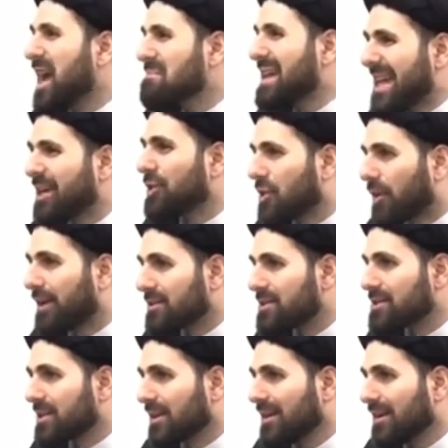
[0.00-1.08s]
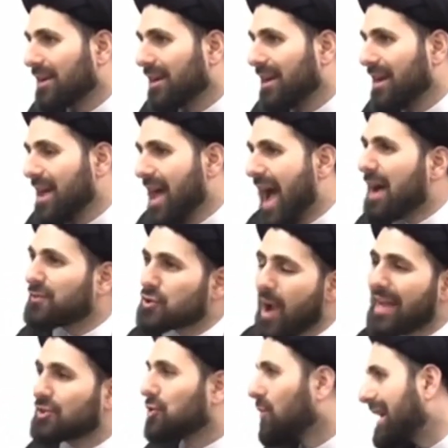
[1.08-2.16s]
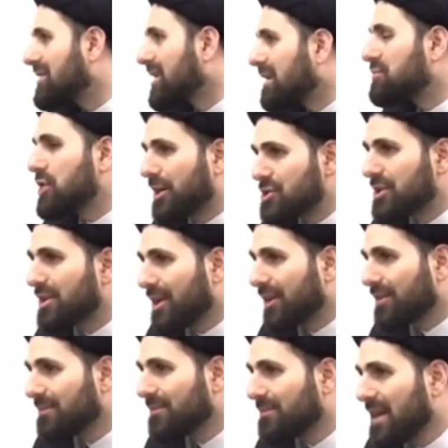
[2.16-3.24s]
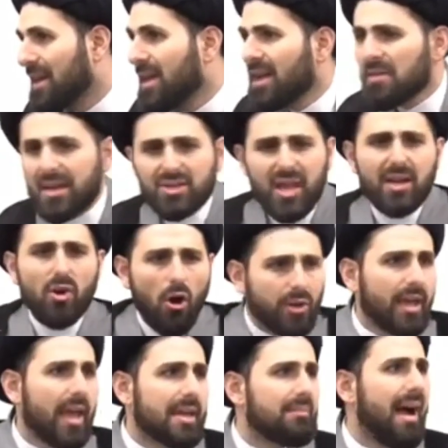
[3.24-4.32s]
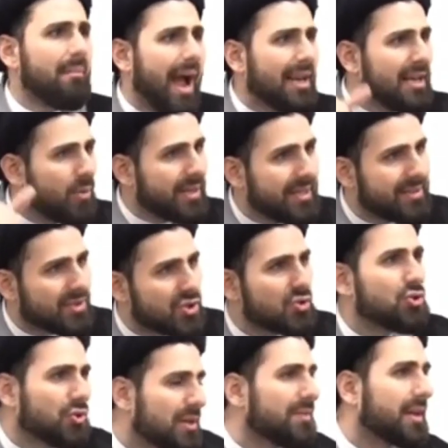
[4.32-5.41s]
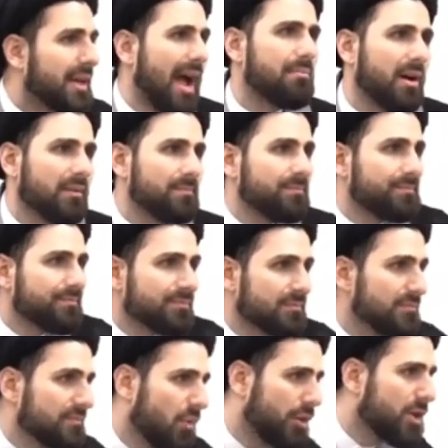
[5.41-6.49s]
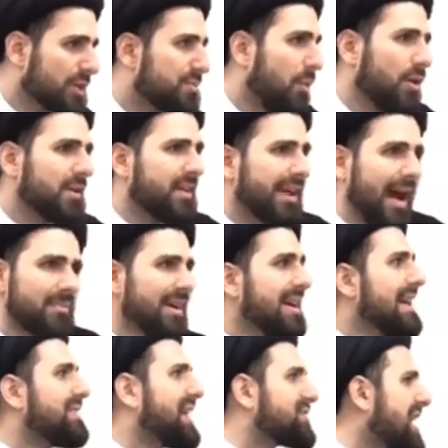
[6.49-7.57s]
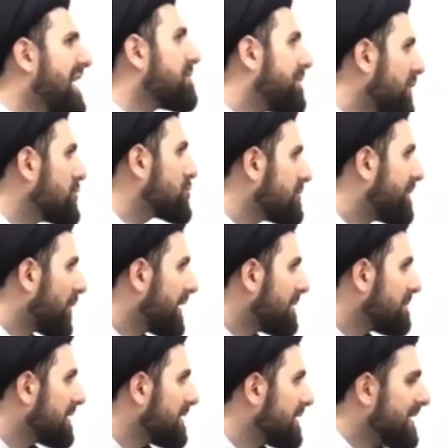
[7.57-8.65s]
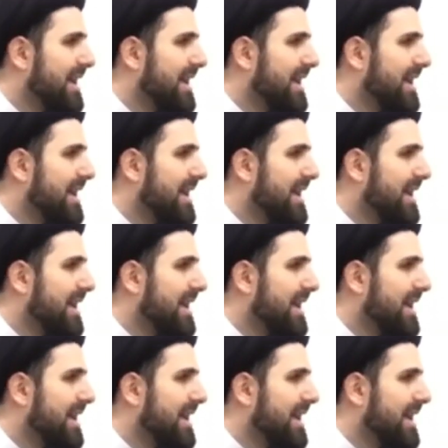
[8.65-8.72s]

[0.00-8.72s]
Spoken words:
Some ignorants have tried to raise an objection here. They said, okay, Imam Ali, when he did sujood in the Kaaba, or he was born in the Kaaba, that's not a virtue for him.